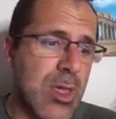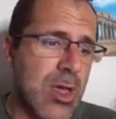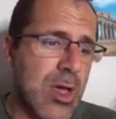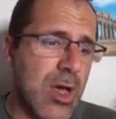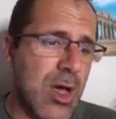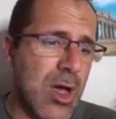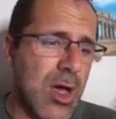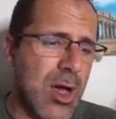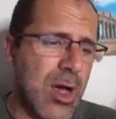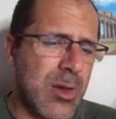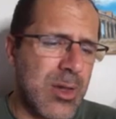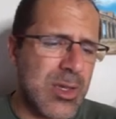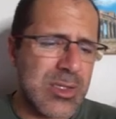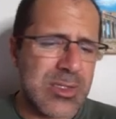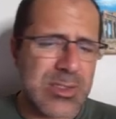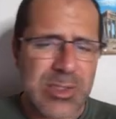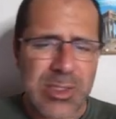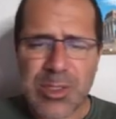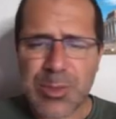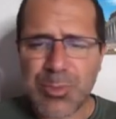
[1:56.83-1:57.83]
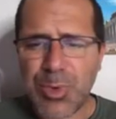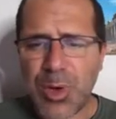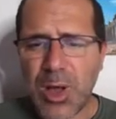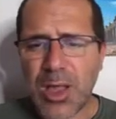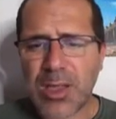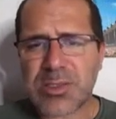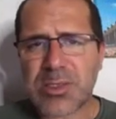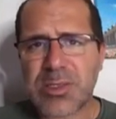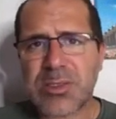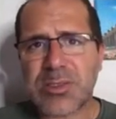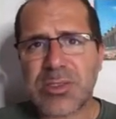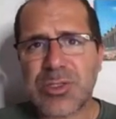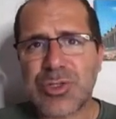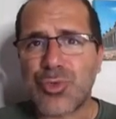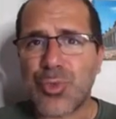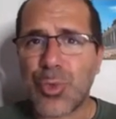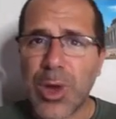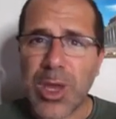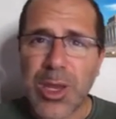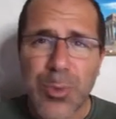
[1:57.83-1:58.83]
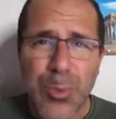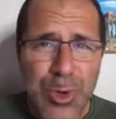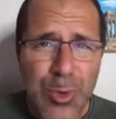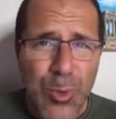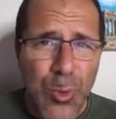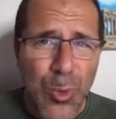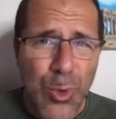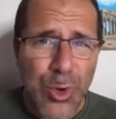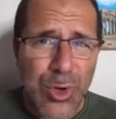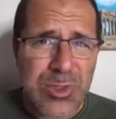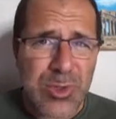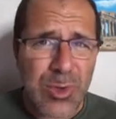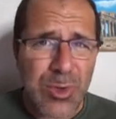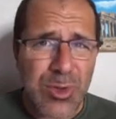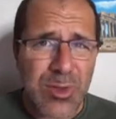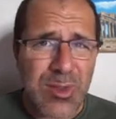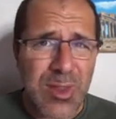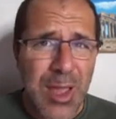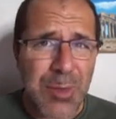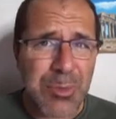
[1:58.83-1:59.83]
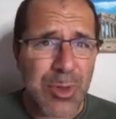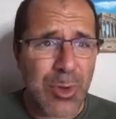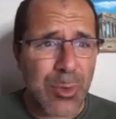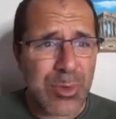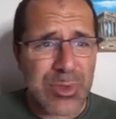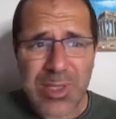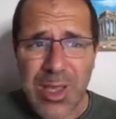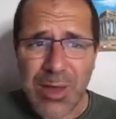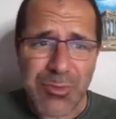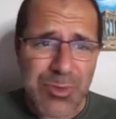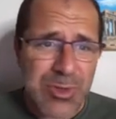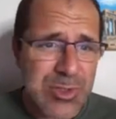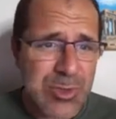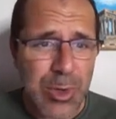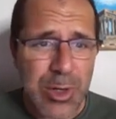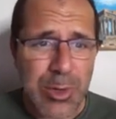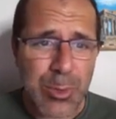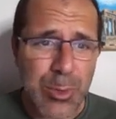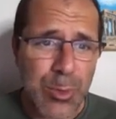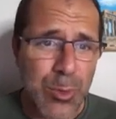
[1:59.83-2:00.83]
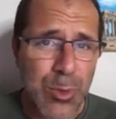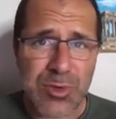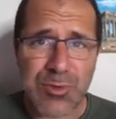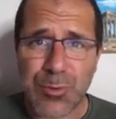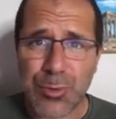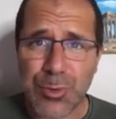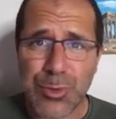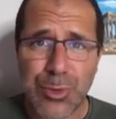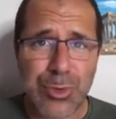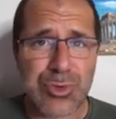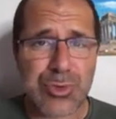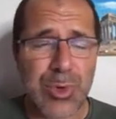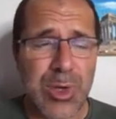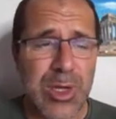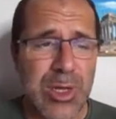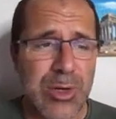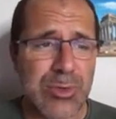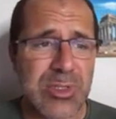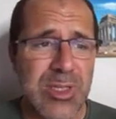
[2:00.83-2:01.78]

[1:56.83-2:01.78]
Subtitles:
Instant deposits, great rewards all the time. They always have these great rewards for their traders.